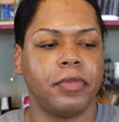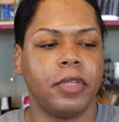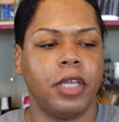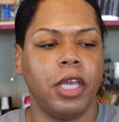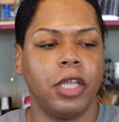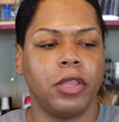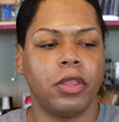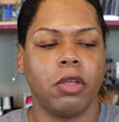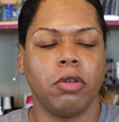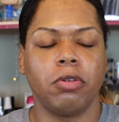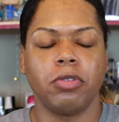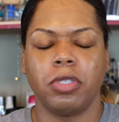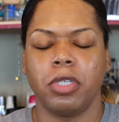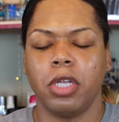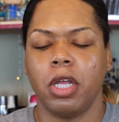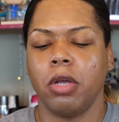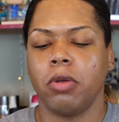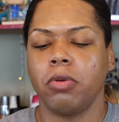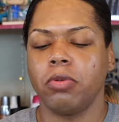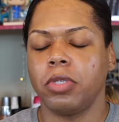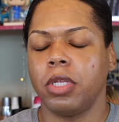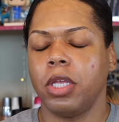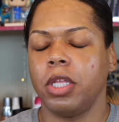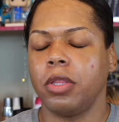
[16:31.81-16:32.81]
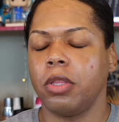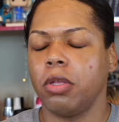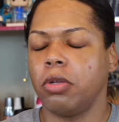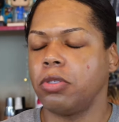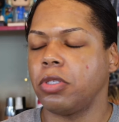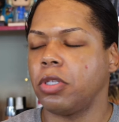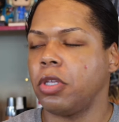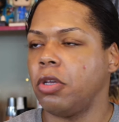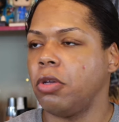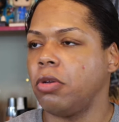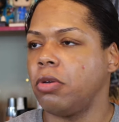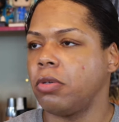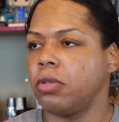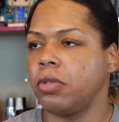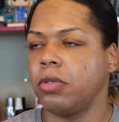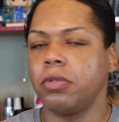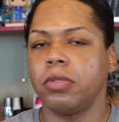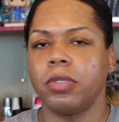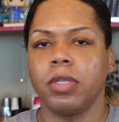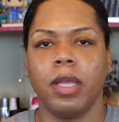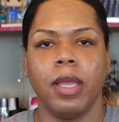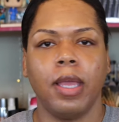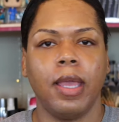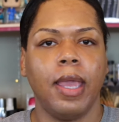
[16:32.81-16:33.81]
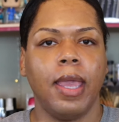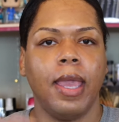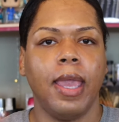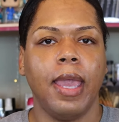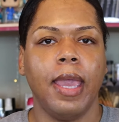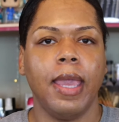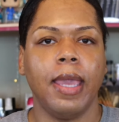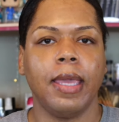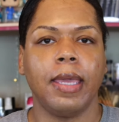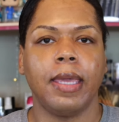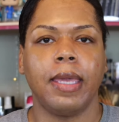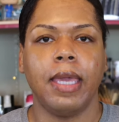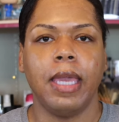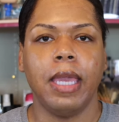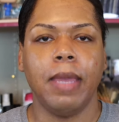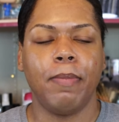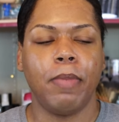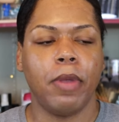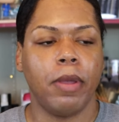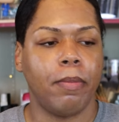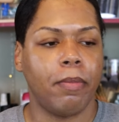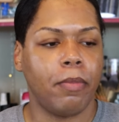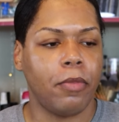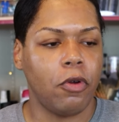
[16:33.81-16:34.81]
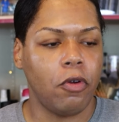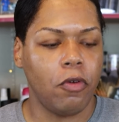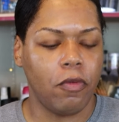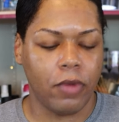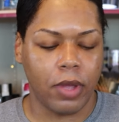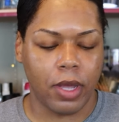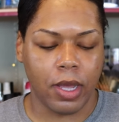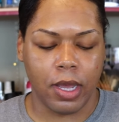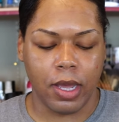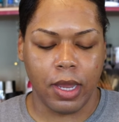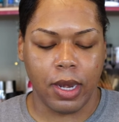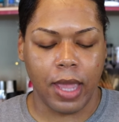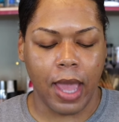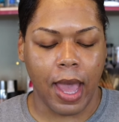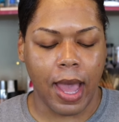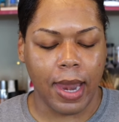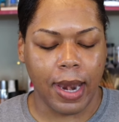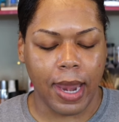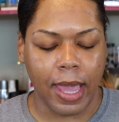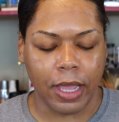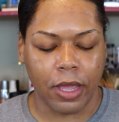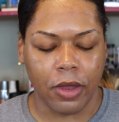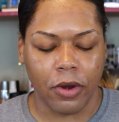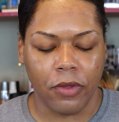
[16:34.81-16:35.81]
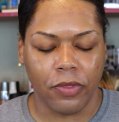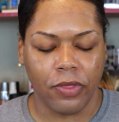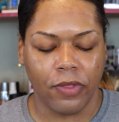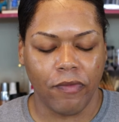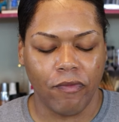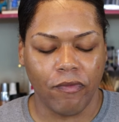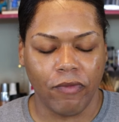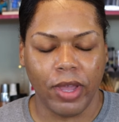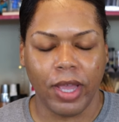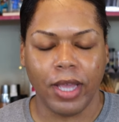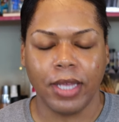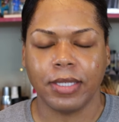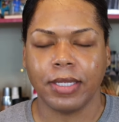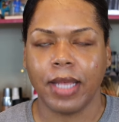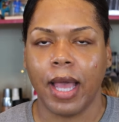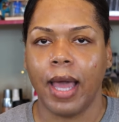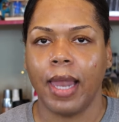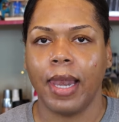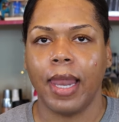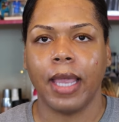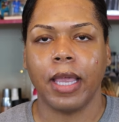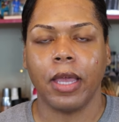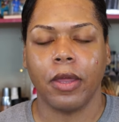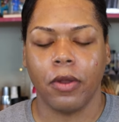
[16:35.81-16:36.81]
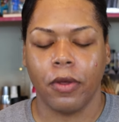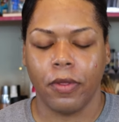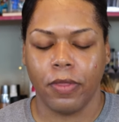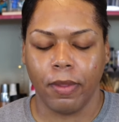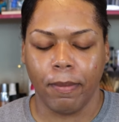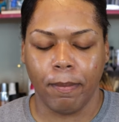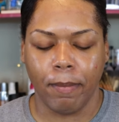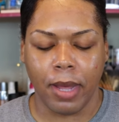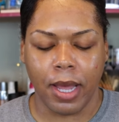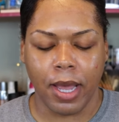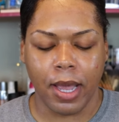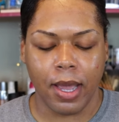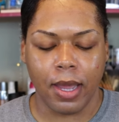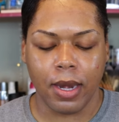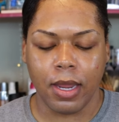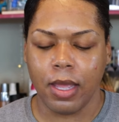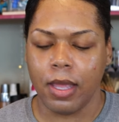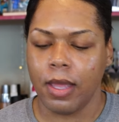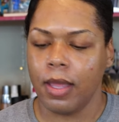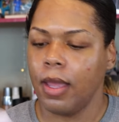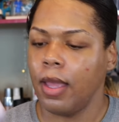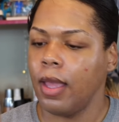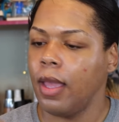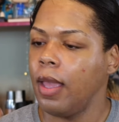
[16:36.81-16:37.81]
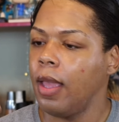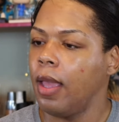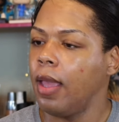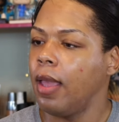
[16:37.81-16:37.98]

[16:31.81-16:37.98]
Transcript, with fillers: Get those knuckles, get those cuticles, and keep it moving, honey. I like it on the face. I like it on the body.